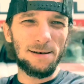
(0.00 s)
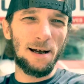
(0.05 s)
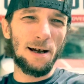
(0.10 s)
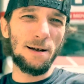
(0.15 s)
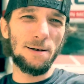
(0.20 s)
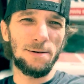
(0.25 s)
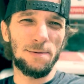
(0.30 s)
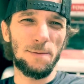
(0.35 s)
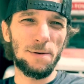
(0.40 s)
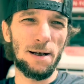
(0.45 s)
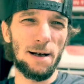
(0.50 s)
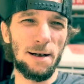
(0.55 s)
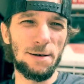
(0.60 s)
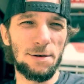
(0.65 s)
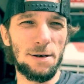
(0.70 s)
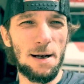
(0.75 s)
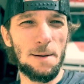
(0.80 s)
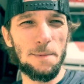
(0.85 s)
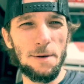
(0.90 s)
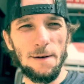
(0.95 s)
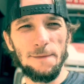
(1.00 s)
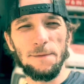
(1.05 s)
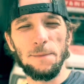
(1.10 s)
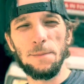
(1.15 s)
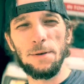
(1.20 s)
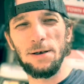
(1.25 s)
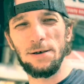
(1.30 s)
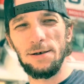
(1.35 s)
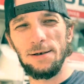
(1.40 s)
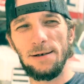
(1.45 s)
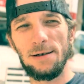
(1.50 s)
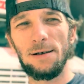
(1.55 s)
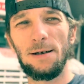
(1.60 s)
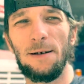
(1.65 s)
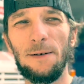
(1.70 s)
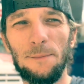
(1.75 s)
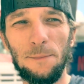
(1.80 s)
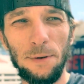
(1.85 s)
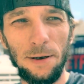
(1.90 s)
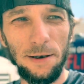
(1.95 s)
towers we gotta drop off a bunch of
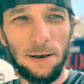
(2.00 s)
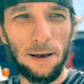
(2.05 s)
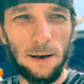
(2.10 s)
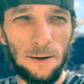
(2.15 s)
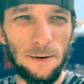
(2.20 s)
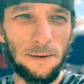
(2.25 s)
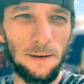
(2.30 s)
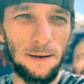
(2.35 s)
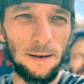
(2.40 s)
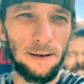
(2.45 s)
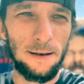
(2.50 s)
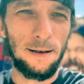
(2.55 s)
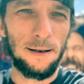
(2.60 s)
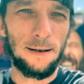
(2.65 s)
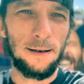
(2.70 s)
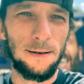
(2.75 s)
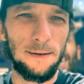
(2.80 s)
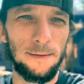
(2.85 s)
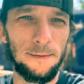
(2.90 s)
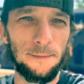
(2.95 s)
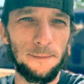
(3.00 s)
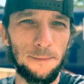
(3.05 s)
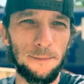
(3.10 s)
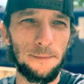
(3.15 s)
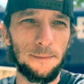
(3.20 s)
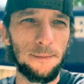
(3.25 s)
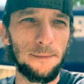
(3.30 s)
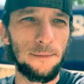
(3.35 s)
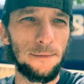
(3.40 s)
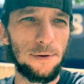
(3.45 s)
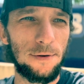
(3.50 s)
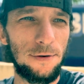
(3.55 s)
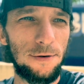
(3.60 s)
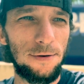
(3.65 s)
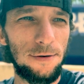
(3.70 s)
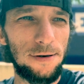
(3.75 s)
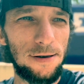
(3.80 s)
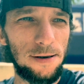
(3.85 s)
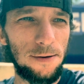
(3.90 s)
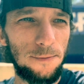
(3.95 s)
stuff but yo do
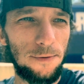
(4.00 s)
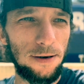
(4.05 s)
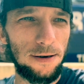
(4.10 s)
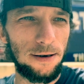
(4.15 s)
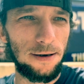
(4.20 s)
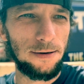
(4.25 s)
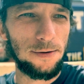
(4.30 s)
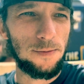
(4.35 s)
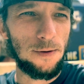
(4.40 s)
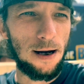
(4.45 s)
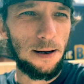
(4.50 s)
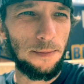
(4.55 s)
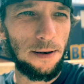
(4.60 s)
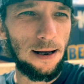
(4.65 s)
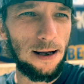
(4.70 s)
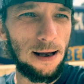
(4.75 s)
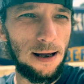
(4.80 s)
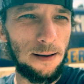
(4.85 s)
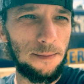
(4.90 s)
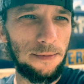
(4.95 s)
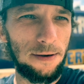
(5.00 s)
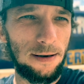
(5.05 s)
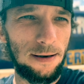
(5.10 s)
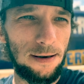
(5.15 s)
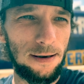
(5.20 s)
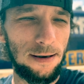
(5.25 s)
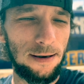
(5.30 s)
you see what is right behind me